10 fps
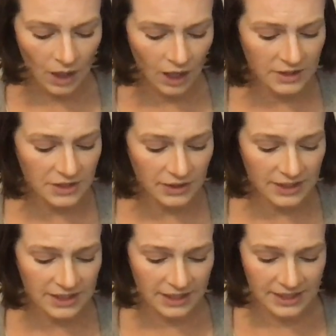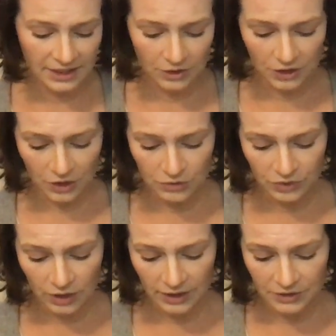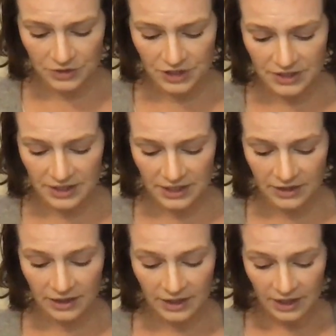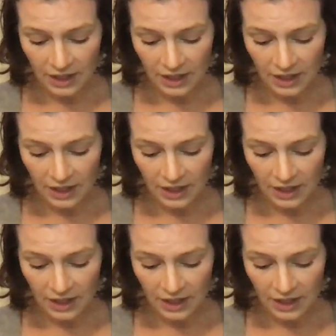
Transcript: Uh, so let's uh, take a look at overall energies here.